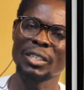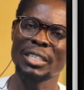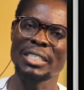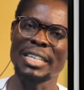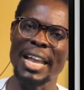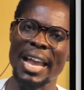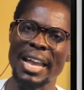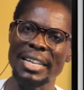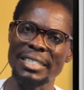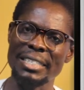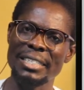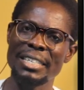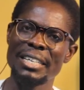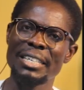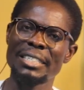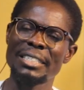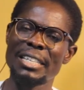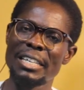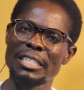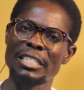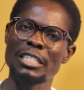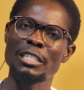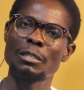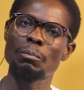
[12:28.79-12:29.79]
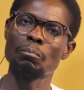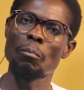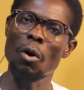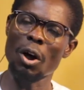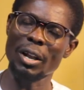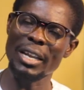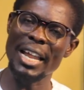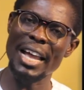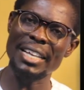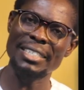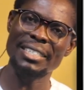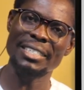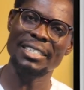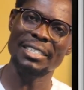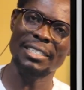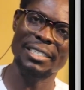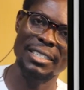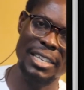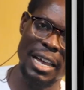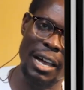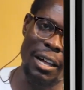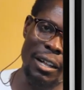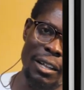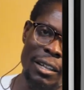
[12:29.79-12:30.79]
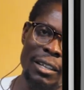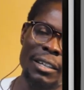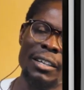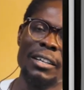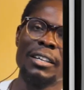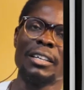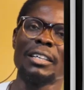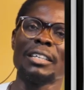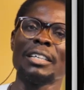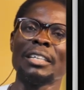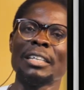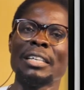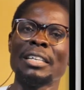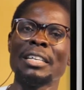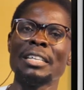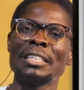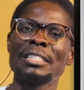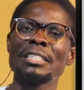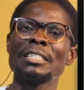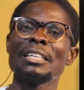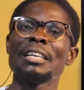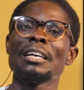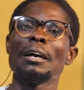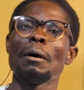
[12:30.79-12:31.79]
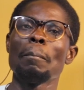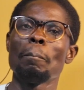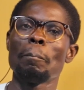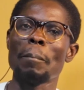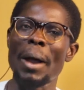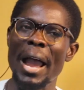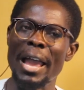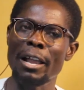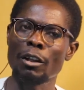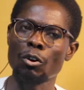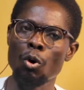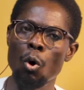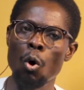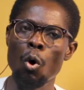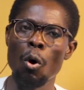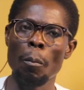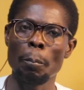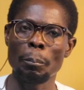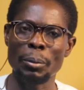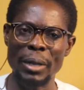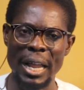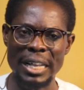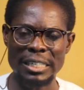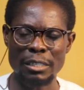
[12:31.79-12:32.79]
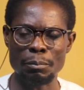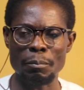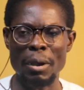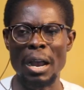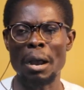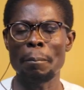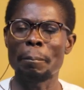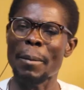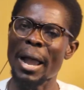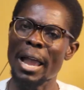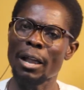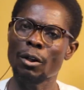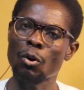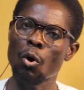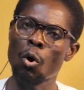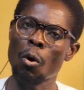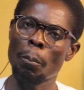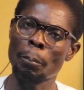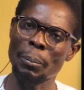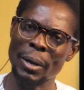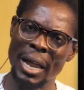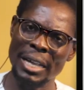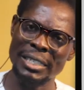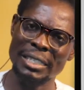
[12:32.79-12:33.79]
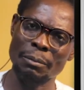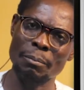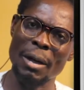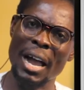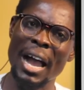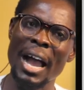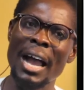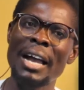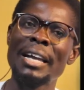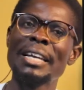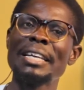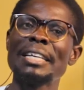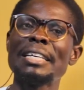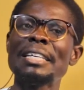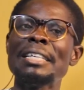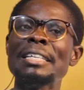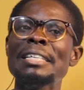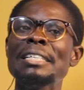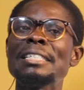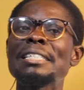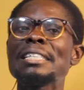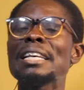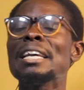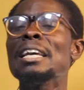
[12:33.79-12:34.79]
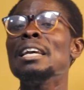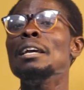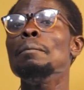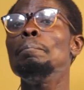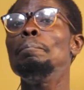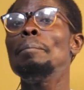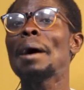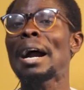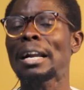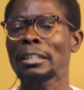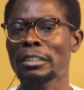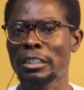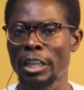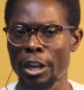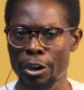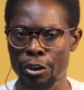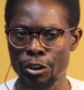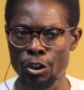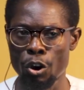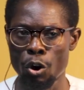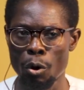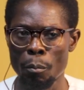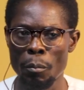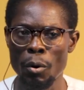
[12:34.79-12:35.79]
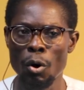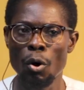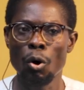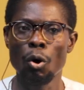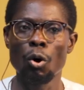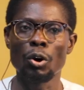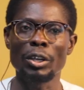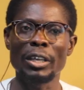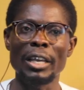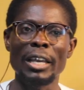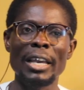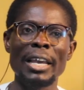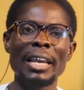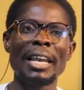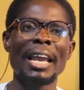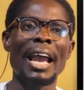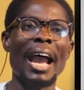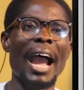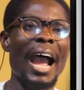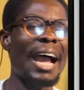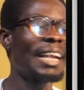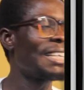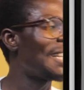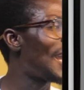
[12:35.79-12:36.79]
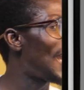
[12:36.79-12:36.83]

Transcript: Yes, the smallest cell is mycoplasma. Mycoplasma is a bacterium. Okay, and